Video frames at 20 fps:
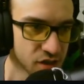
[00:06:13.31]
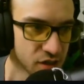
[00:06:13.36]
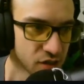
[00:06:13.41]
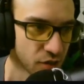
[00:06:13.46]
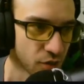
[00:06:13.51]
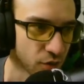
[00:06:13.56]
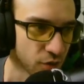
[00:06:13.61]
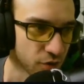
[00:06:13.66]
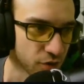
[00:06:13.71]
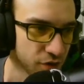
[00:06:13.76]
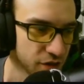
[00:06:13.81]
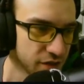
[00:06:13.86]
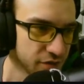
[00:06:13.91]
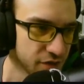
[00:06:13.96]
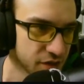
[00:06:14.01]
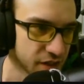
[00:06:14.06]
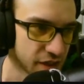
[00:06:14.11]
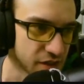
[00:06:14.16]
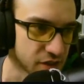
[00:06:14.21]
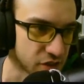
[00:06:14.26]
or even
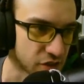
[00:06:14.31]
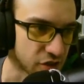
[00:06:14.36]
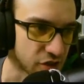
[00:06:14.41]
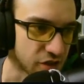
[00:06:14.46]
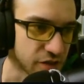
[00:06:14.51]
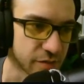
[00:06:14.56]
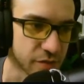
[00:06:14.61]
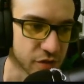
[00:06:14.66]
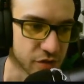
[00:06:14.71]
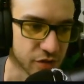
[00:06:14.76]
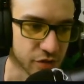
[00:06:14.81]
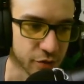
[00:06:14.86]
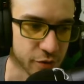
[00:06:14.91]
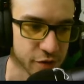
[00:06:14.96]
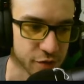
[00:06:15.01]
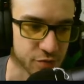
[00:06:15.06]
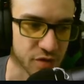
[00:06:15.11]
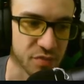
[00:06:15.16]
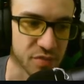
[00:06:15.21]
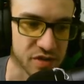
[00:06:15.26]
the HRM, you can always
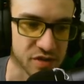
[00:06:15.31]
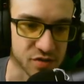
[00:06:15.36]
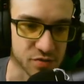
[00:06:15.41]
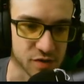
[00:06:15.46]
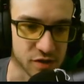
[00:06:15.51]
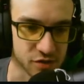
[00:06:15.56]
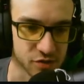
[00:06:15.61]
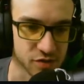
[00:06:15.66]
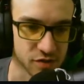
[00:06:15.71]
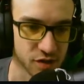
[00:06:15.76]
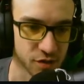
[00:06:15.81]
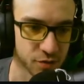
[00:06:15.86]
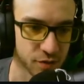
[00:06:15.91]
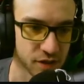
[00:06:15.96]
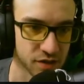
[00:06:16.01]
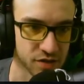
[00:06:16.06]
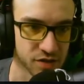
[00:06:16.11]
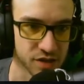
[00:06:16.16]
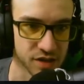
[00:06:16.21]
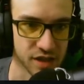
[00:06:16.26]
weapon switch really
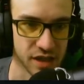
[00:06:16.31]
quickly,